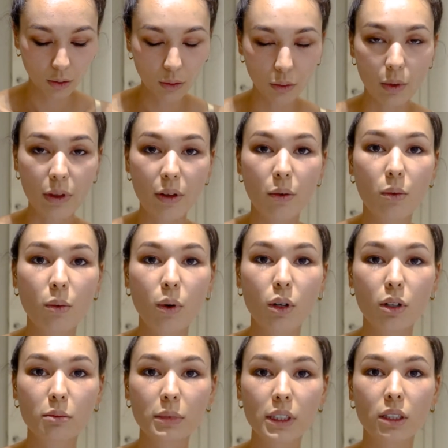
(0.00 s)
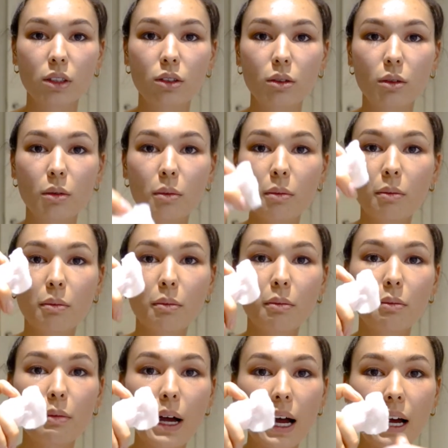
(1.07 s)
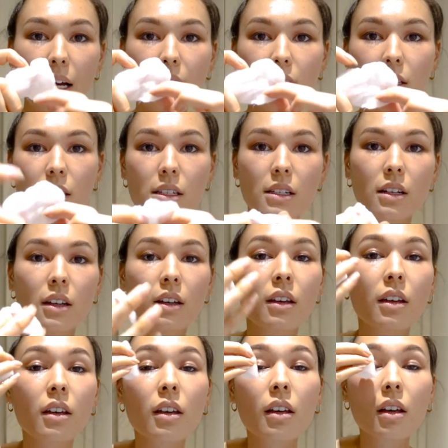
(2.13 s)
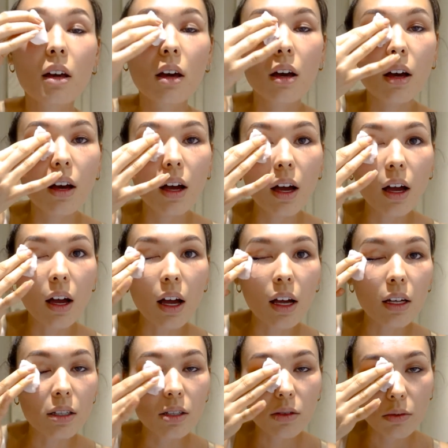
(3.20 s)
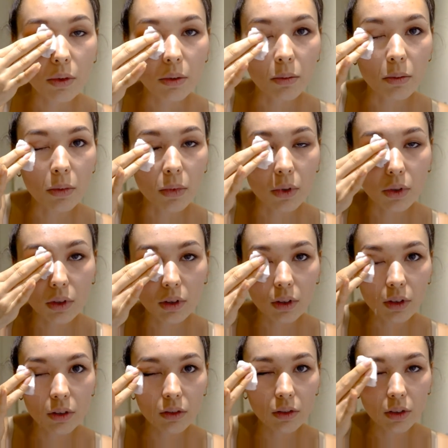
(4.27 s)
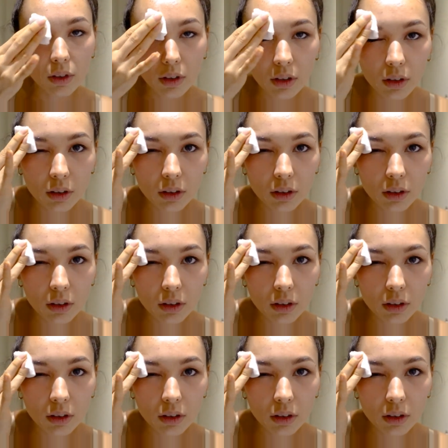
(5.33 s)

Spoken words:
with a warm little pad and remove